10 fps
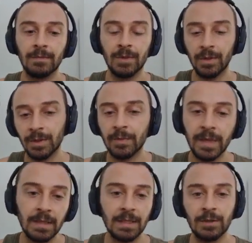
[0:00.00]
So you can pay
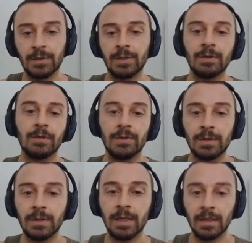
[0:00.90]
attention to
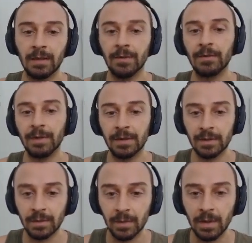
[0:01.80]
those, like, little things
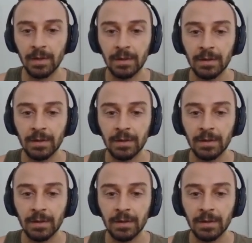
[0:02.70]
as well.